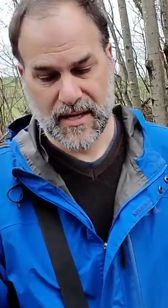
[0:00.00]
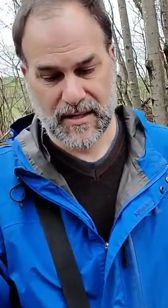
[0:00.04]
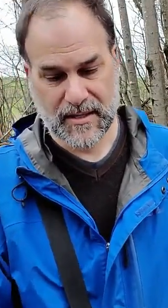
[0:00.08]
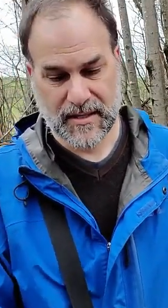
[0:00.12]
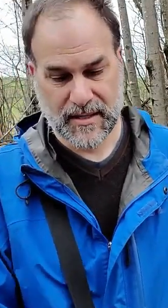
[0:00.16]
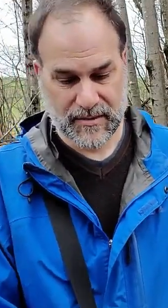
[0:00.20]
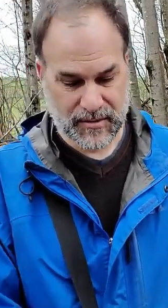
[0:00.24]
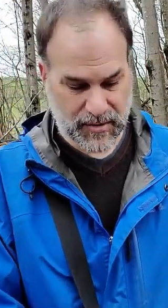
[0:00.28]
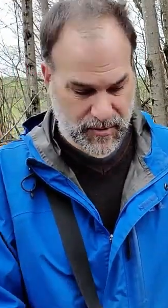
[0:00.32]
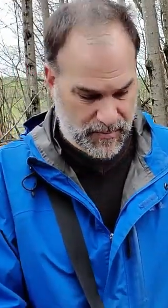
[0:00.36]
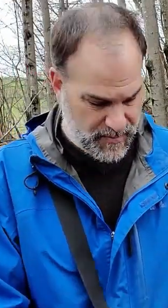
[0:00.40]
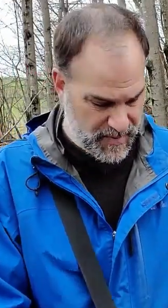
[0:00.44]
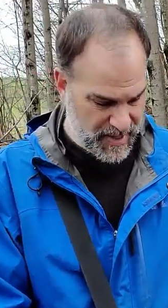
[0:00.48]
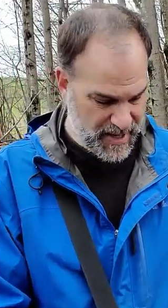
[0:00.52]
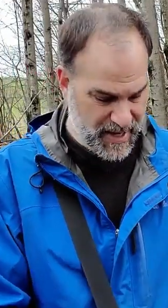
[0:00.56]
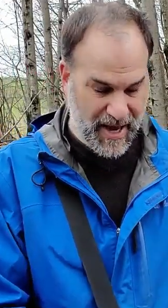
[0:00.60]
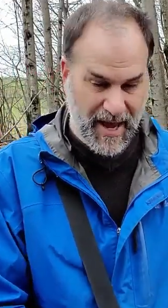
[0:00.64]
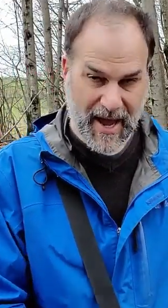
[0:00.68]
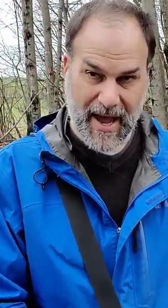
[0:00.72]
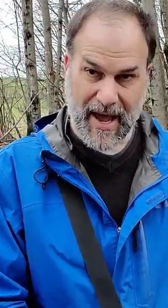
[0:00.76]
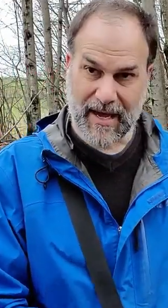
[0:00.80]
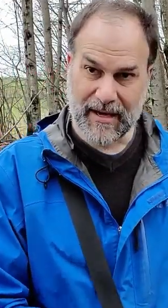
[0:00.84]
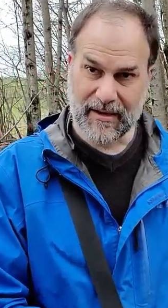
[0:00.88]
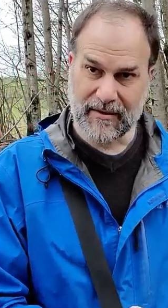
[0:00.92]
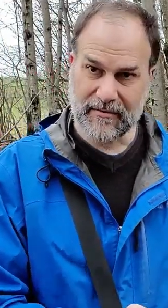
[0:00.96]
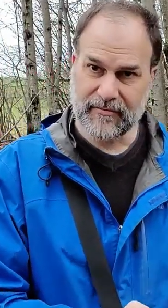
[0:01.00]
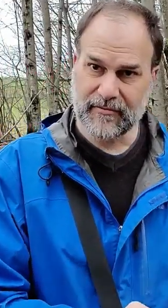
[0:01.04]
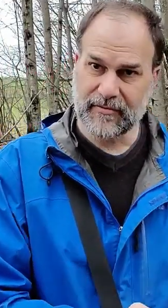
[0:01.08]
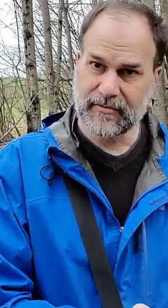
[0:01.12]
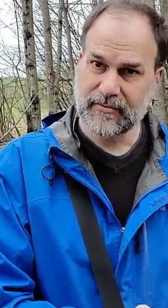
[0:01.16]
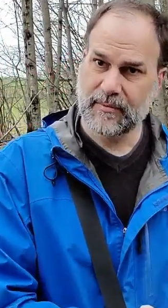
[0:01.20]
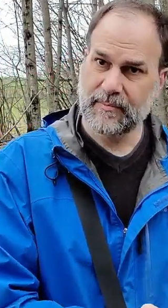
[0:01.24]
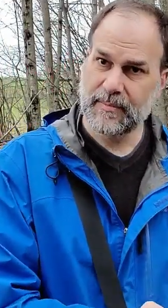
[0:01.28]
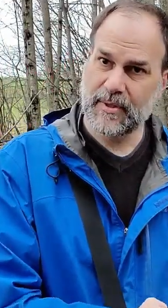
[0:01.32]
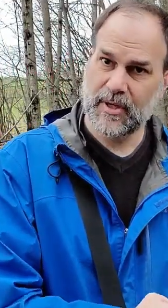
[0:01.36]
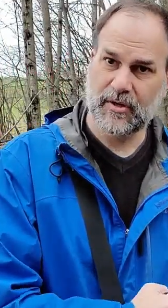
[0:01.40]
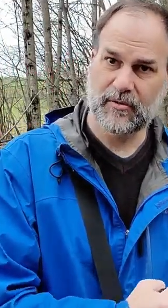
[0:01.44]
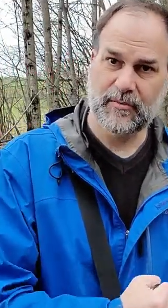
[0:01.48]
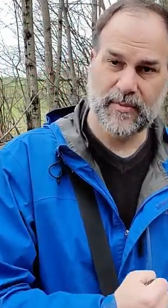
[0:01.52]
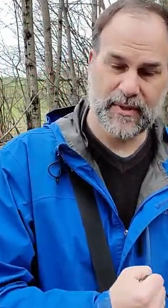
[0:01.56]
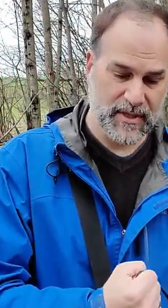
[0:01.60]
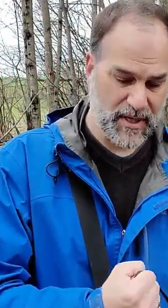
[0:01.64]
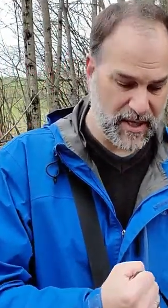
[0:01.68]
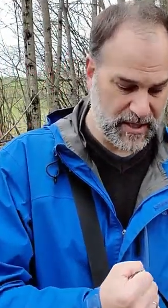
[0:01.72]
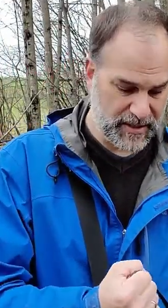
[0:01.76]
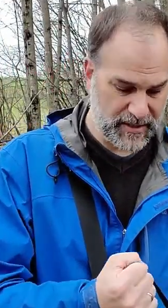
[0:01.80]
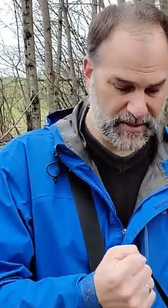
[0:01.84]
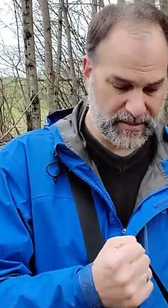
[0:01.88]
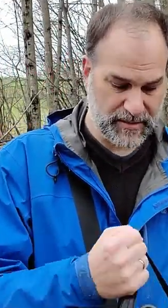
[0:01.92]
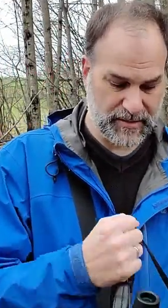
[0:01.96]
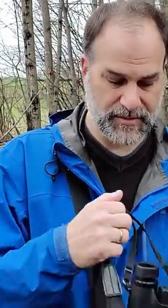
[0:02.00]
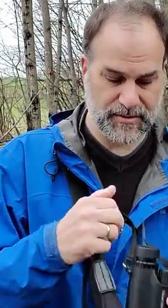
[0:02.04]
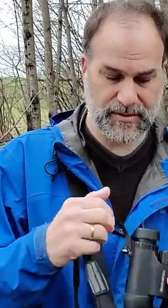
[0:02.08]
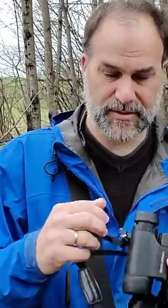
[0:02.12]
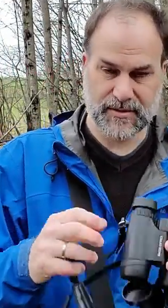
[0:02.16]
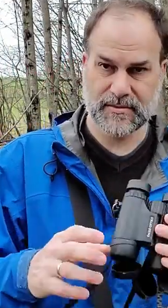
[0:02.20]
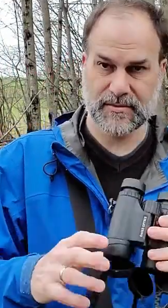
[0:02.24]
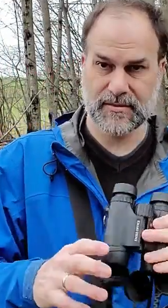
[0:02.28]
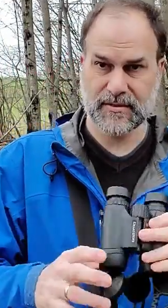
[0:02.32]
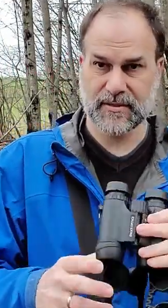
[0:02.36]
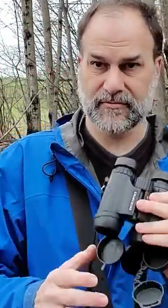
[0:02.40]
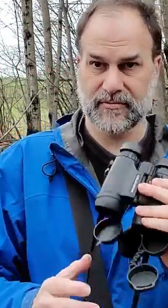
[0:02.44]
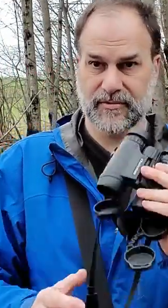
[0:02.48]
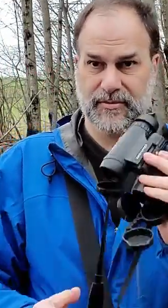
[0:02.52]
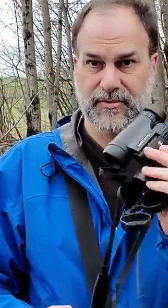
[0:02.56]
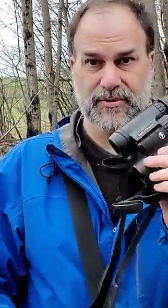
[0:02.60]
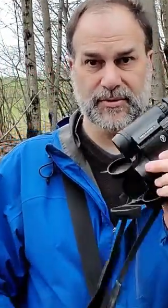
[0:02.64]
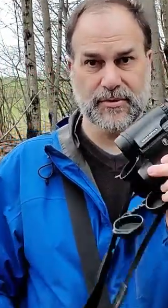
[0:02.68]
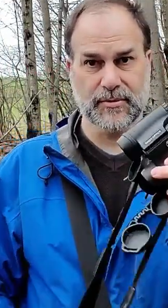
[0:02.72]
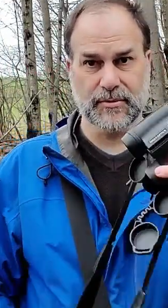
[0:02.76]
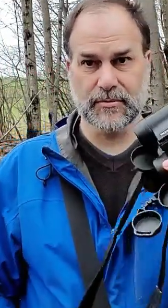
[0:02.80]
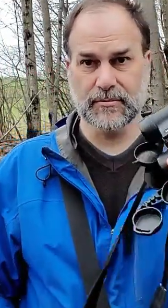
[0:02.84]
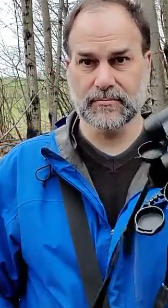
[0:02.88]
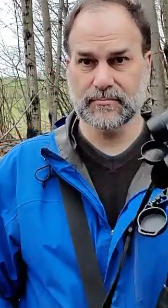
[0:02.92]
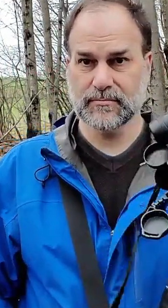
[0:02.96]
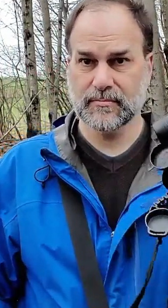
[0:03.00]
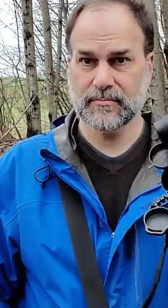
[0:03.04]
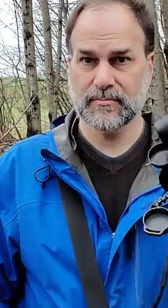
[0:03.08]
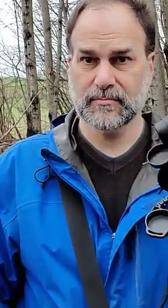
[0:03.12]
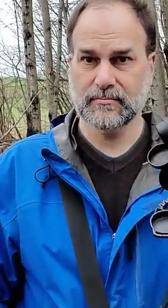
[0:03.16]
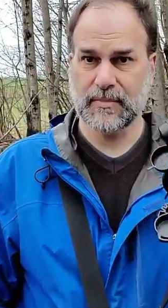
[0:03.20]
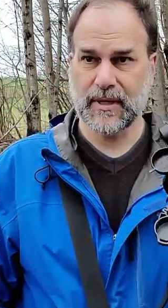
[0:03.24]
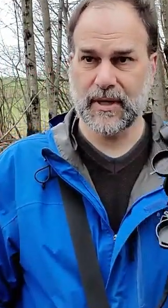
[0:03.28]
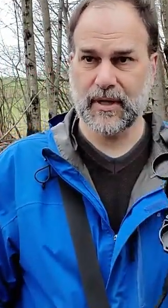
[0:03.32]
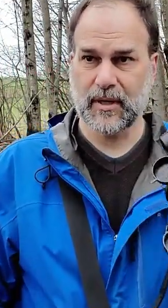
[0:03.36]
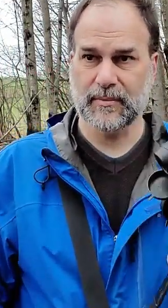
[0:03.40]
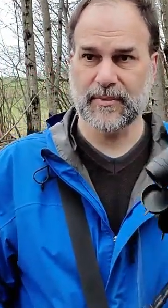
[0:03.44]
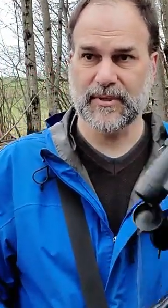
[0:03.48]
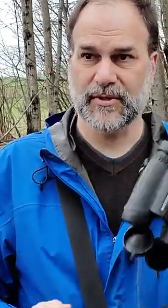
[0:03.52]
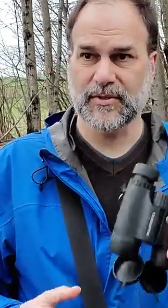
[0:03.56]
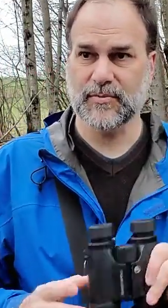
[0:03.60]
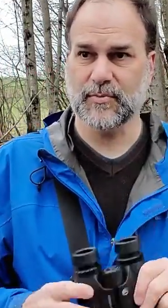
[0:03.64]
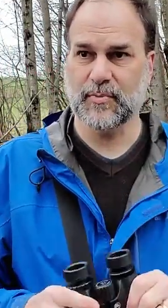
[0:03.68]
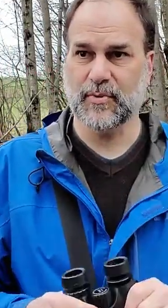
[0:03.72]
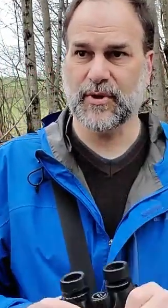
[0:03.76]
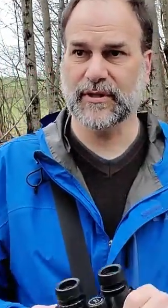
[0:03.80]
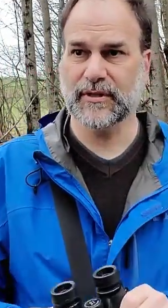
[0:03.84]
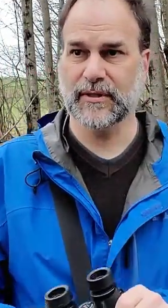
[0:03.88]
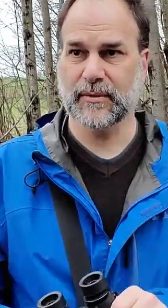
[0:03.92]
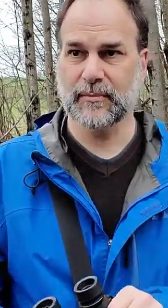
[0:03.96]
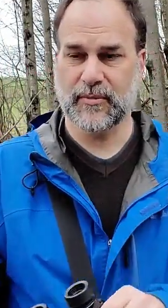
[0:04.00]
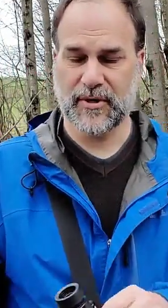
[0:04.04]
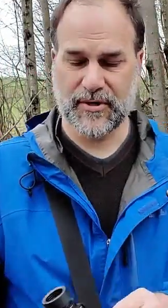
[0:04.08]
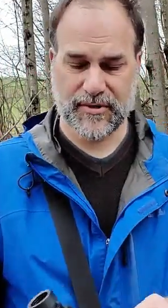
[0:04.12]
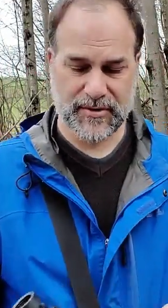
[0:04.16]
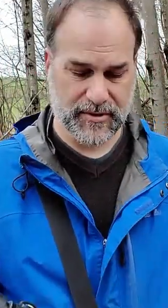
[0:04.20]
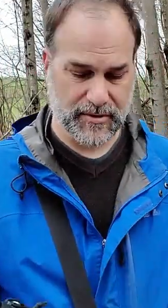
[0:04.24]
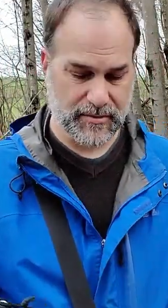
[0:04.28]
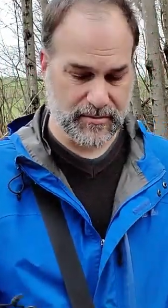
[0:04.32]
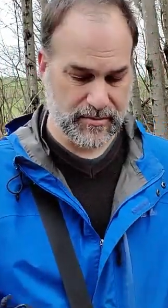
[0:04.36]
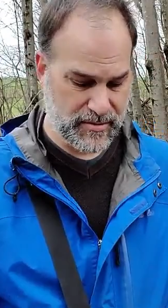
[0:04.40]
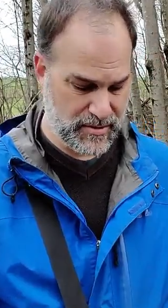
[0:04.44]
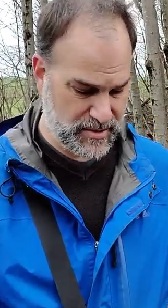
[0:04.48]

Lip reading: Now, you may have a pair of binoculars. If you do, by all means bring them with you.